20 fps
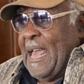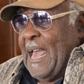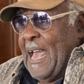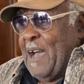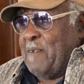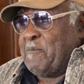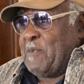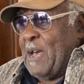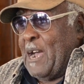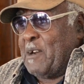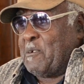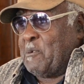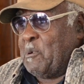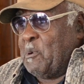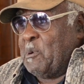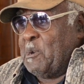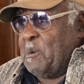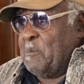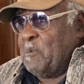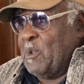After I
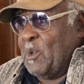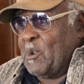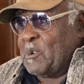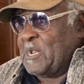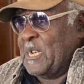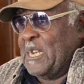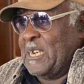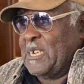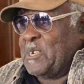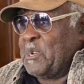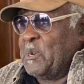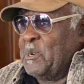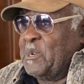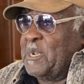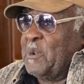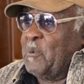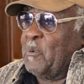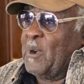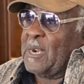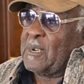grew up and looked into
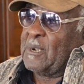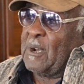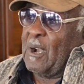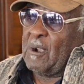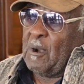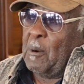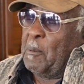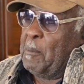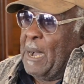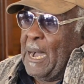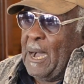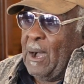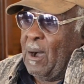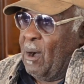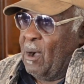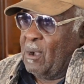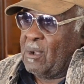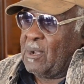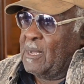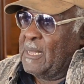it, it worked all right, because my
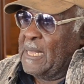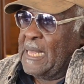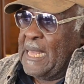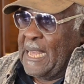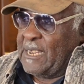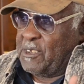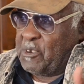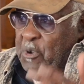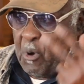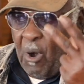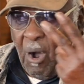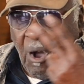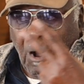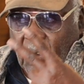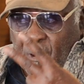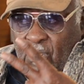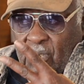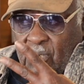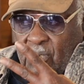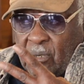uncle, 2
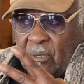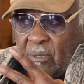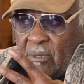uncles,